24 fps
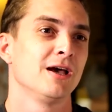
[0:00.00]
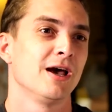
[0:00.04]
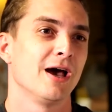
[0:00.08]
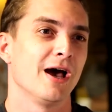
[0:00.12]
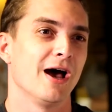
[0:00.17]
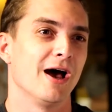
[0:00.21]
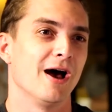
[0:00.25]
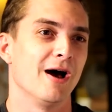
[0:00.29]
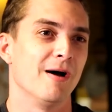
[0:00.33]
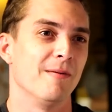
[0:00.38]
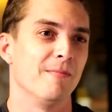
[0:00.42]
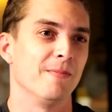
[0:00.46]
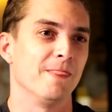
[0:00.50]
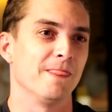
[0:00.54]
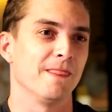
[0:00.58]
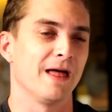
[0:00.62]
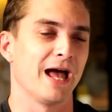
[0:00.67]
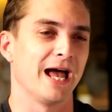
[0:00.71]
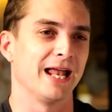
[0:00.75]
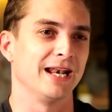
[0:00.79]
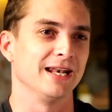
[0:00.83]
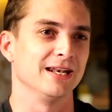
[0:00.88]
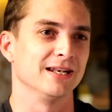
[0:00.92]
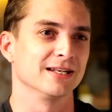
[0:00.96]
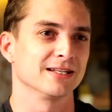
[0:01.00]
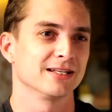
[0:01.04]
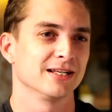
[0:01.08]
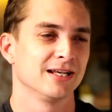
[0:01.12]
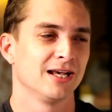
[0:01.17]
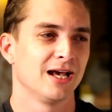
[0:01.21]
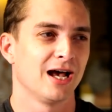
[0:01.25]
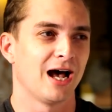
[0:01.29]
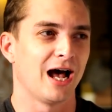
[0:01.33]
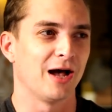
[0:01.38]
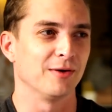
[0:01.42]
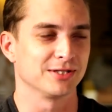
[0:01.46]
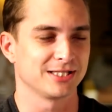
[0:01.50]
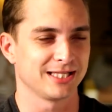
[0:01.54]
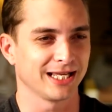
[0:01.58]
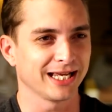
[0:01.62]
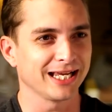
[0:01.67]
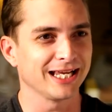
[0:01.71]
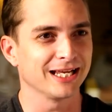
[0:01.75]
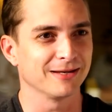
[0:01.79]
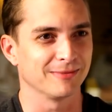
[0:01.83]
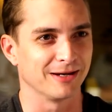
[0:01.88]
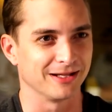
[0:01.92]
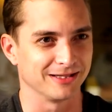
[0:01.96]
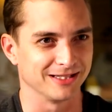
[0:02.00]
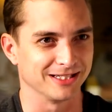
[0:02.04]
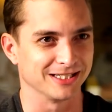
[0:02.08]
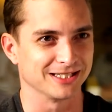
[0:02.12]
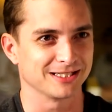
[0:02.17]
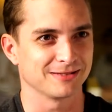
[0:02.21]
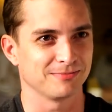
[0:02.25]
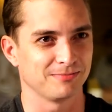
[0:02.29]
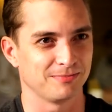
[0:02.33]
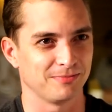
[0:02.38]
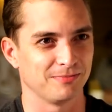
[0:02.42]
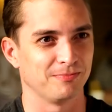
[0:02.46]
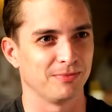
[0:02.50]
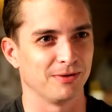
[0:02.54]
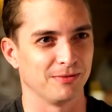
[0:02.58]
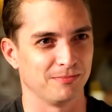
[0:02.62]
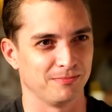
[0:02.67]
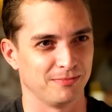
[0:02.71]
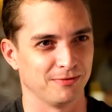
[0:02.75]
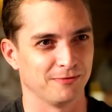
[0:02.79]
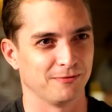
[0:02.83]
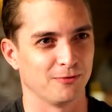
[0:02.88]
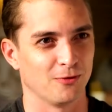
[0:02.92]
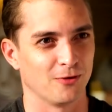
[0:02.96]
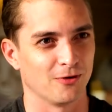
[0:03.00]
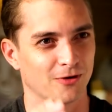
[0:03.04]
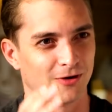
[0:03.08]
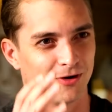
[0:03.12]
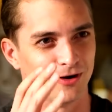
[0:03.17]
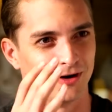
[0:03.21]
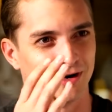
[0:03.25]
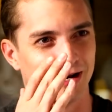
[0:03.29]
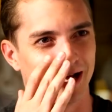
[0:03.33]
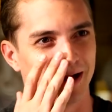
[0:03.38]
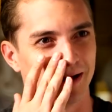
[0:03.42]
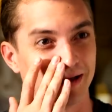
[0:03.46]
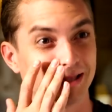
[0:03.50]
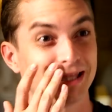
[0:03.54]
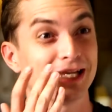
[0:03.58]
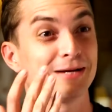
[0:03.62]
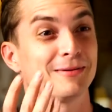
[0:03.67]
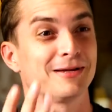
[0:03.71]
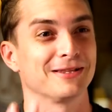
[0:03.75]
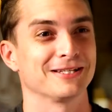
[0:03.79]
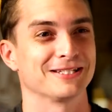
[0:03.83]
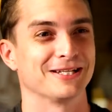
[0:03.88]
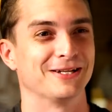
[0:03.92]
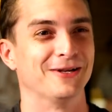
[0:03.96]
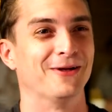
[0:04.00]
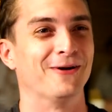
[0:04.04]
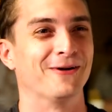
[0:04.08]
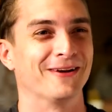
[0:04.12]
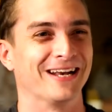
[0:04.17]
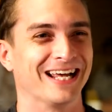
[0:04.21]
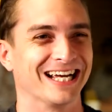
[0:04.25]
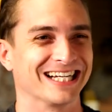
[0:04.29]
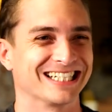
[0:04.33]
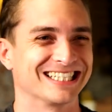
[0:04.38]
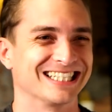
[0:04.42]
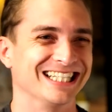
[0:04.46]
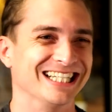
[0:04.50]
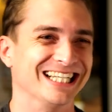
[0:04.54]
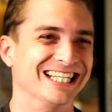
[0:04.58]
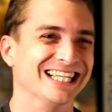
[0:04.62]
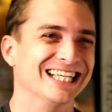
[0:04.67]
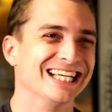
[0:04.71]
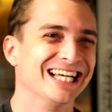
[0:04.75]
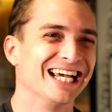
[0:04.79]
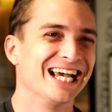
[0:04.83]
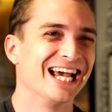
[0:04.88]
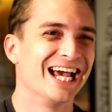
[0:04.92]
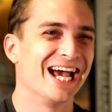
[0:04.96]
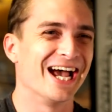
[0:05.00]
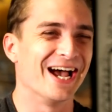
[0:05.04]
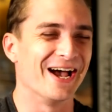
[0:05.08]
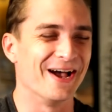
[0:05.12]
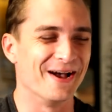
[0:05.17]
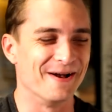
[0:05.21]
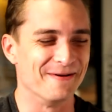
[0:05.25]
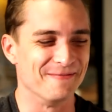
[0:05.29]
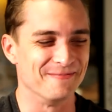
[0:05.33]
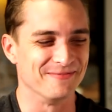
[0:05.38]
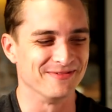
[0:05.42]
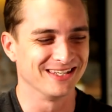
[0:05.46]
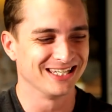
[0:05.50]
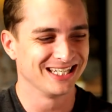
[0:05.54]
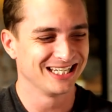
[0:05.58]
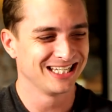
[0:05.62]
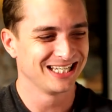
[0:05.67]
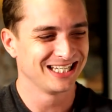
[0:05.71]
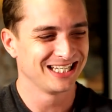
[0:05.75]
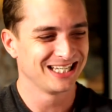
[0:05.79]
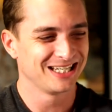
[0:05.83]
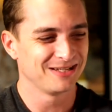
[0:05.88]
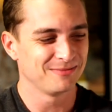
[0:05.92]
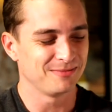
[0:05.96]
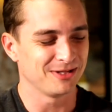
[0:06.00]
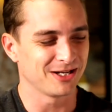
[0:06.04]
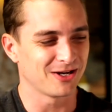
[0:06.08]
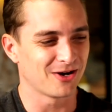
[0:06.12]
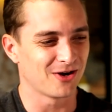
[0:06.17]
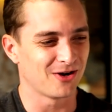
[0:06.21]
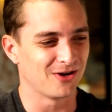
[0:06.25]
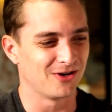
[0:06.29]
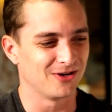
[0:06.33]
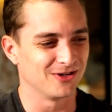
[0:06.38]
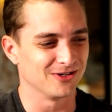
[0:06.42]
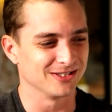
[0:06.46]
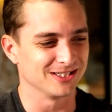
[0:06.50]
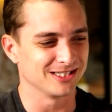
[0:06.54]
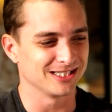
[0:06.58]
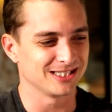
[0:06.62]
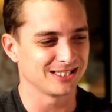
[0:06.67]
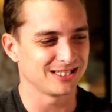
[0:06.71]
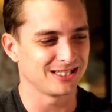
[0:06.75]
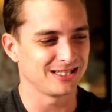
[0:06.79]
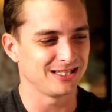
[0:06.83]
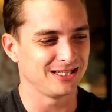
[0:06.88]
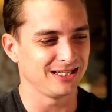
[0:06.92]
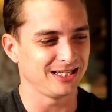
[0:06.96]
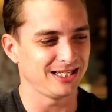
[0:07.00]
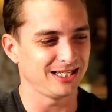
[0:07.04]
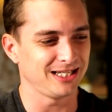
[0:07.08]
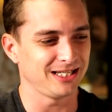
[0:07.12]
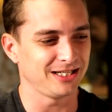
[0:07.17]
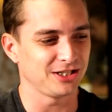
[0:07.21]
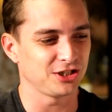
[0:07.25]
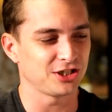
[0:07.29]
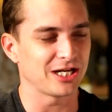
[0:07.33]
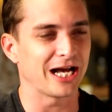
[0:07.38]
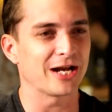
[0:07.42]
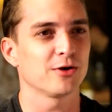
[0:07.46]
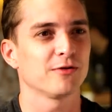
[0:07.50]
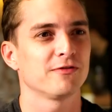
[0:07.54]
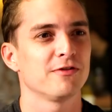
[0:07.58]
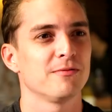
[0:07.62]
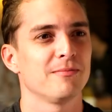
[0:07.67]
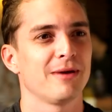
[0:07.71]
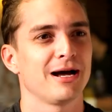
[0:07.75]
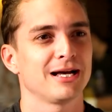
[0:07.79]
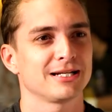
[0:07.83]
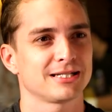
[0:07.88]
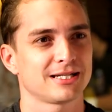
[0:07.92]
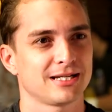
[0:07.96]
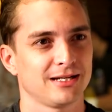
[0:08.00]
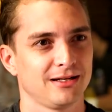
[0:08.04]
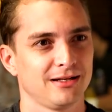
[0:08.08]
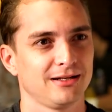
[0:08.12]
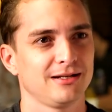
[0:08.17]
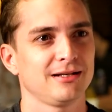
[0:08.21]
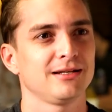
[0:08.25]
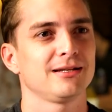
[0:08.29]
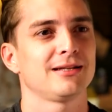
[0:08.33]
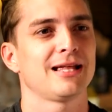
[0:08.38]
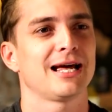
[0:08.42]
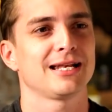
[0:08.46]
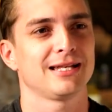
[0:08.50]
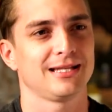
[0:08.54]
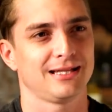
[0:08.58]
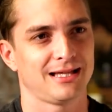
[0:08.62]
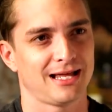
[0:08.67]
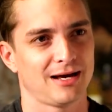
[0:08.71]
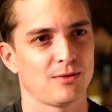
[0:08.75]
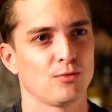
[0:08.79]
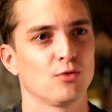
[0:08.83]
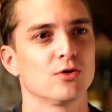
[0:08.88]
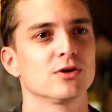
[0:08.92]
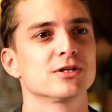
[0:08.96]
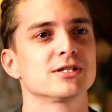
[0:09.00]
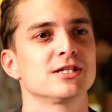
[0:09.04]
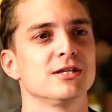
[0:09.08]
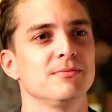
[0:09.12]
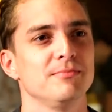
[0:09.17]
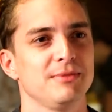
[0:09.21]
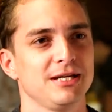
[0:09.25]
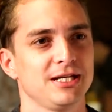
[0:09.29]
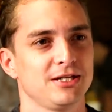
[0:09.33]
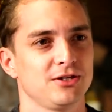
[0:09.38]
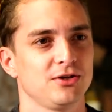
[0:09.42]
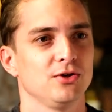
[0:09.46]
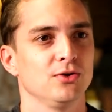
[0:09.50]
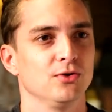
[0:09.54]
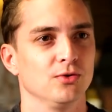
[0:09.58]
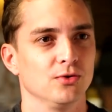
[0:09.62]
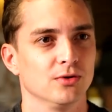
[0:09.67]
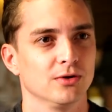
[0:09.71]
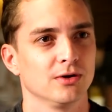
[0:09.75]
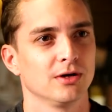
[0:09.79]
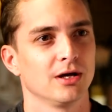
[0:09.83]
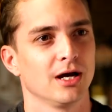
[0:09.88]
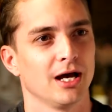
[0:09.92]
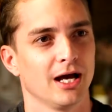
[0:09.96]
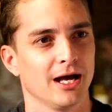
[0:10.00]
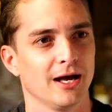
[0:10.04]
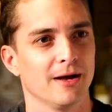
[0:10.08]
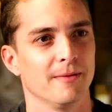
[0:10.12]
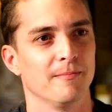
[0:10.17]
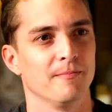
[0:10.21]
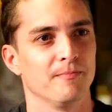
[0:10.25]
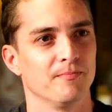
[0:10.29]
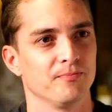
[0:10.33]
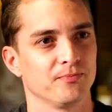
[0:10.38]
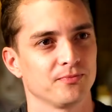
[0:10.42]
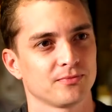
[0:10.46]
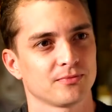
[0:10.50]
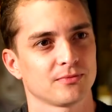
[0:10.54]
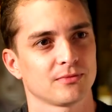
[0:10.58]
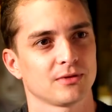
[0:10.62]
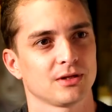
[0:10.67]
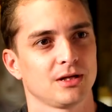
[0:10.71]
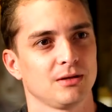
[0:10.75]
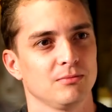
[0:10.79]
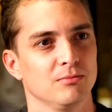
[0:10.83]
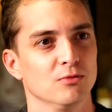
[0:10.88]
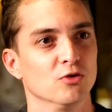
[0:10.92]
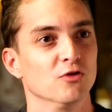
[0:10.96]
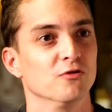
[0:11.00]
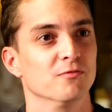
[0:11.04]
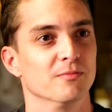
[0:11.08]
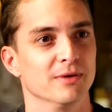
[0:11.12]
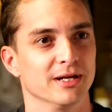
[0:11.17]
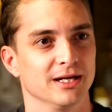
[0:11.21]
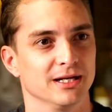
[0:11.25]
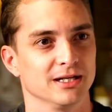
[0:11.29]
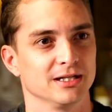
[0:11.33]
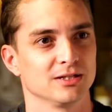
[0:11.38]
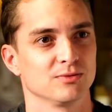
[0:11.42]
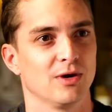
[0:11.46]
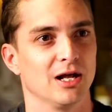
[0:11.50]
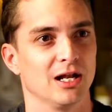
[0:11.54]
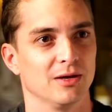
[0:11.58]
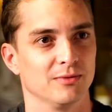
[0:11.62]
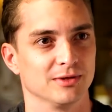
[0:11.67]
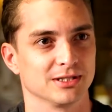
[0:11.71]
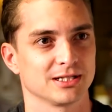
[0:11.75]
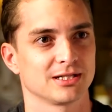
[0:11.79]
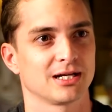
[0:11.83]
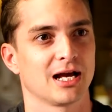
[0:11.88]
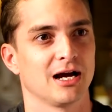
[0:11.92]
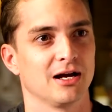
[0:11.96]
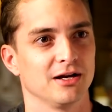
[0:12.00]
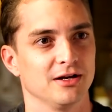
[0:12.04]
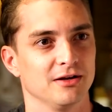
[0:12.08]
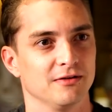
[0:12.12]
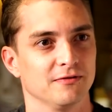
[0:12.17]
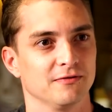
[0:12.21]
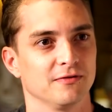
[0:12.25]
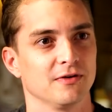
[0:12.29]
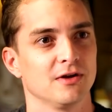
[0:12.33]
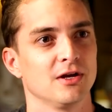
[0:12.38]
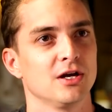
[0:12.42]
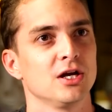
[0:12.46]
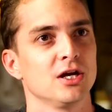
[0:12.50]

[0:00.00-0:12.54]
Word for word: Um, and I was thinking about this but before, I think about this a lot actually. Um, because the shadow of the masculine, that, that was the Me Too um, movement as well, was kind of